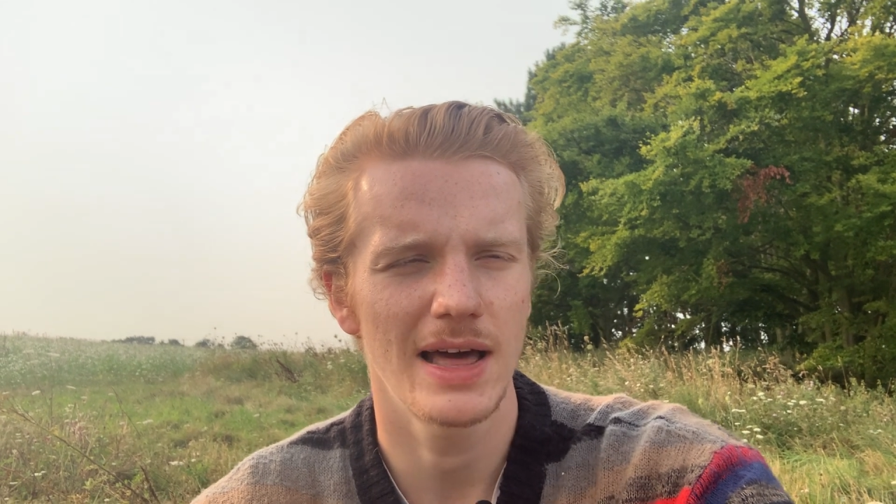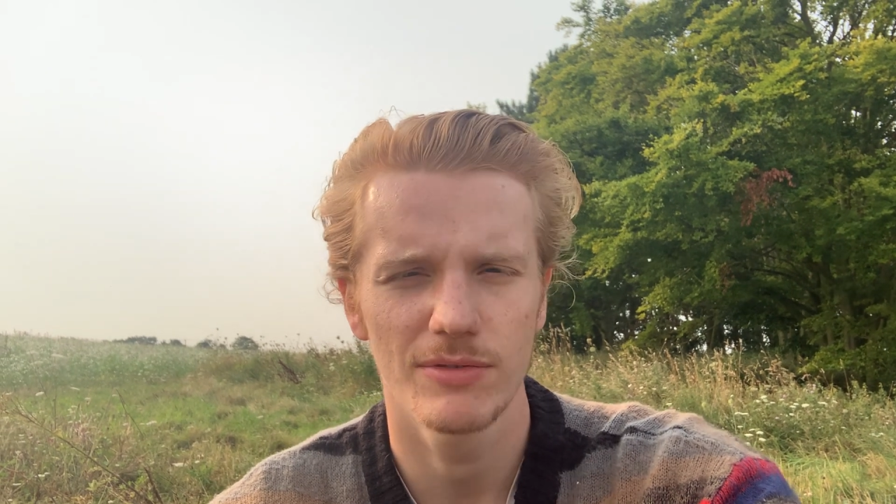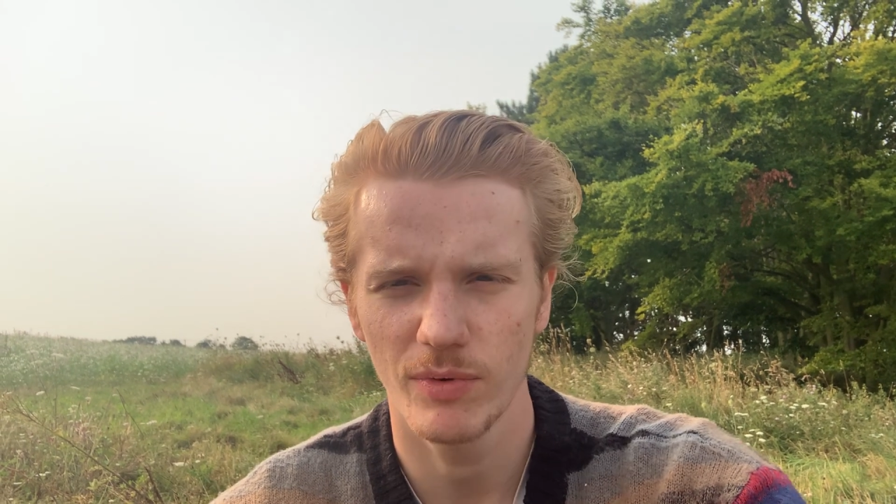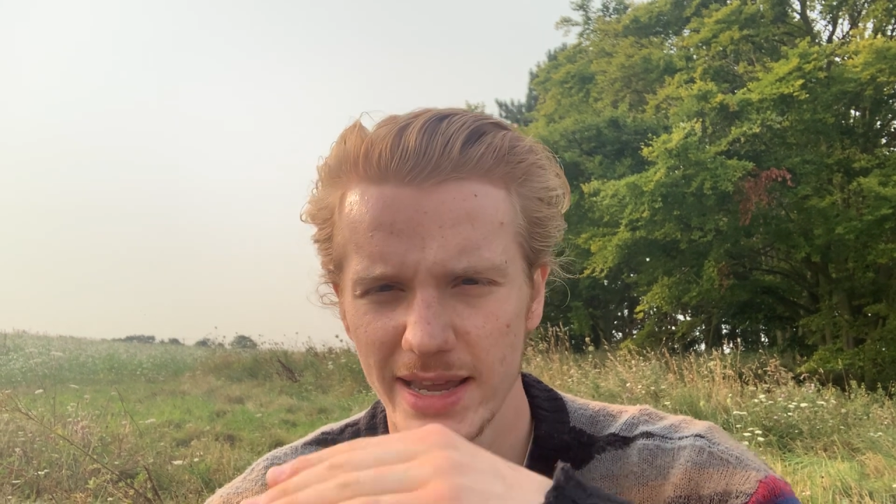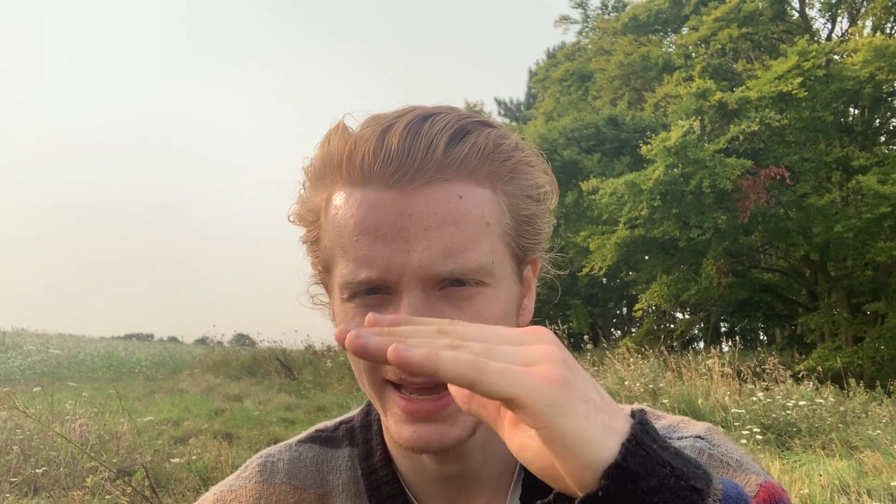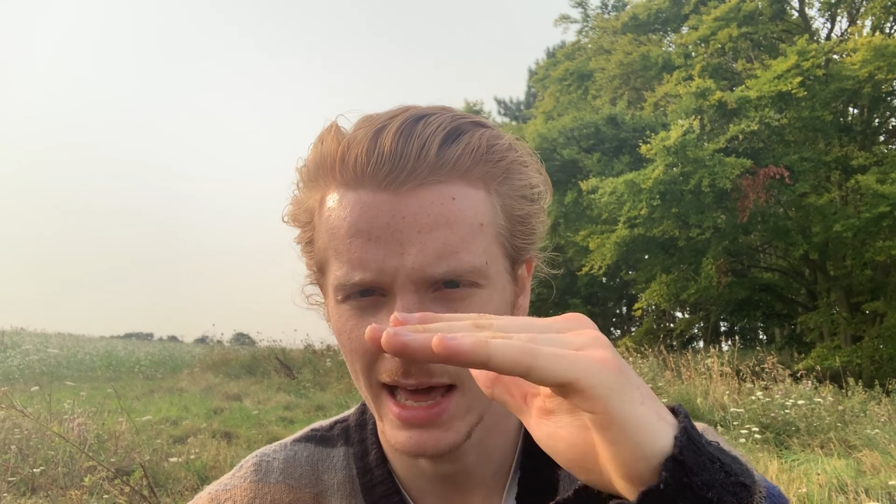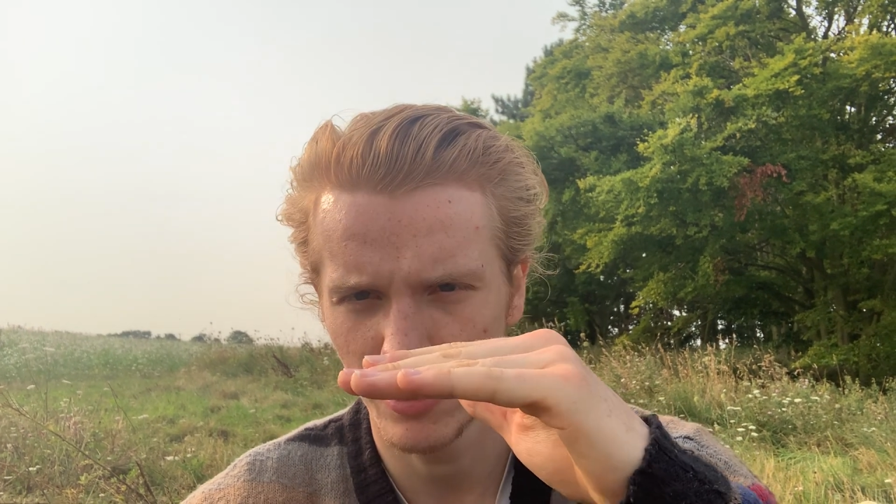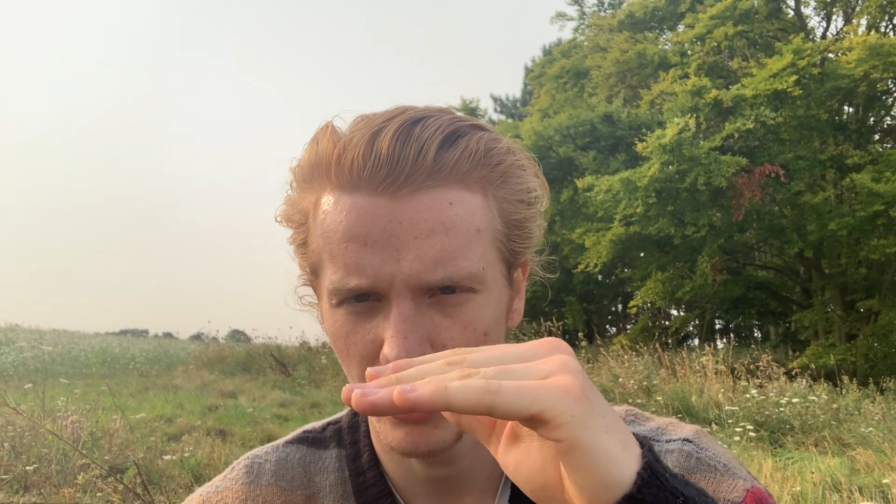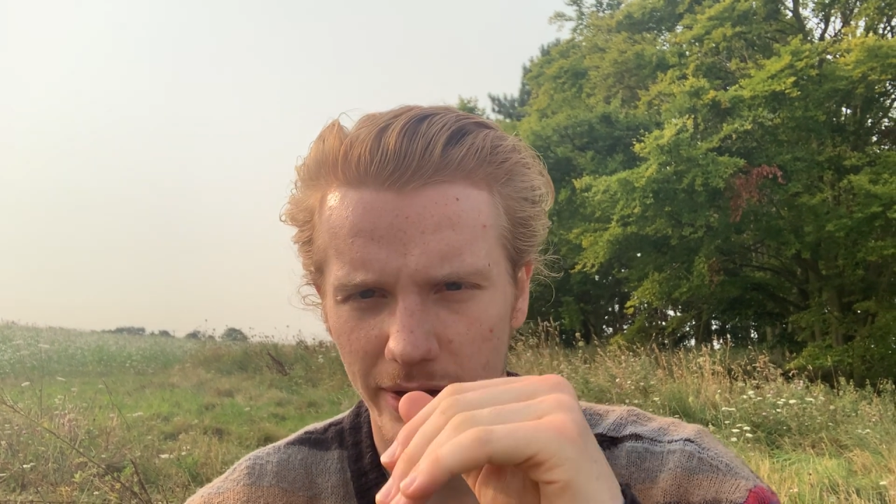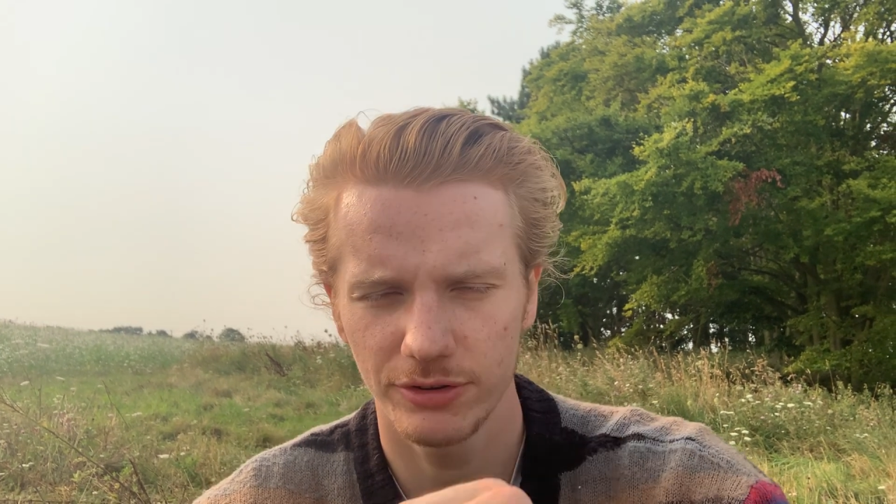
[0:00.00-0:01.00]
that
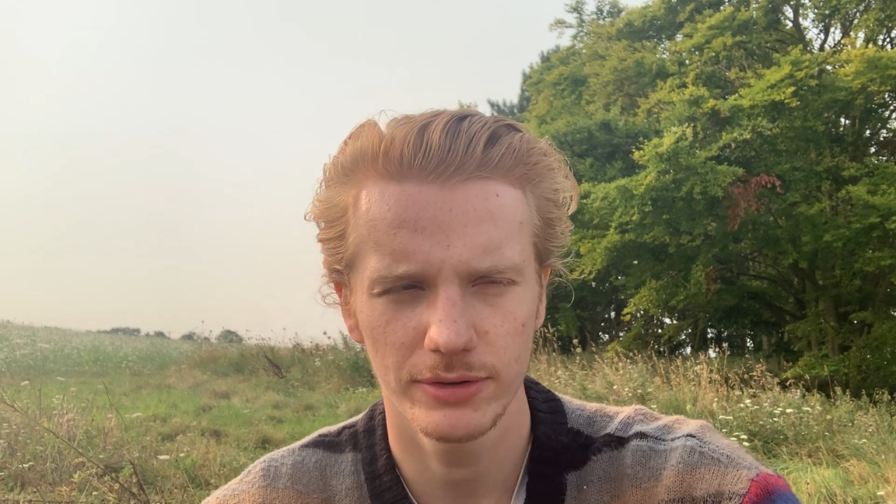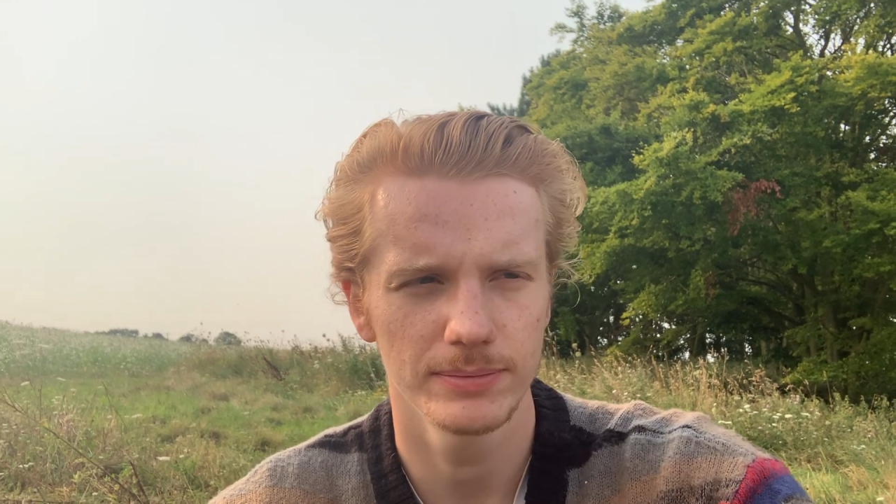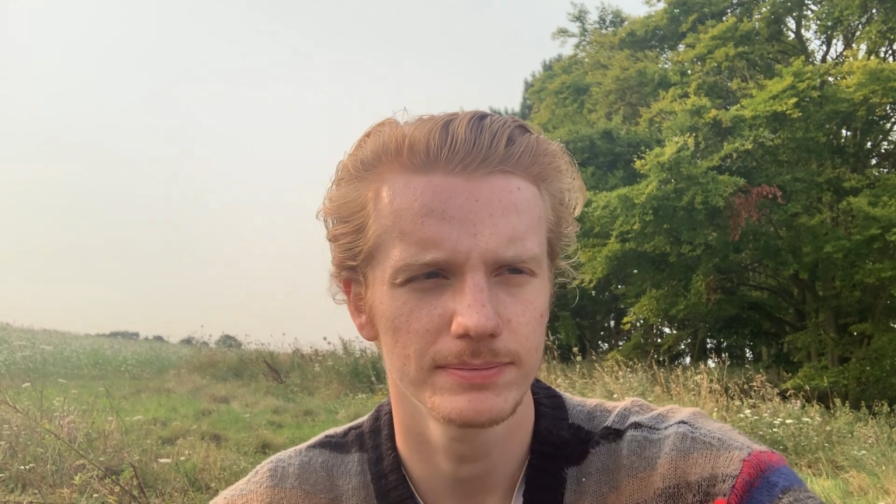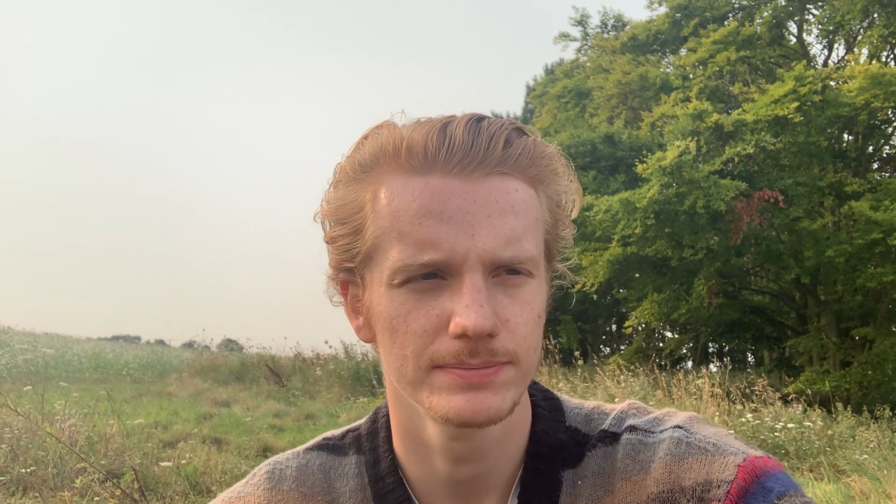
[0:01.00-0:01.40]
recalibration,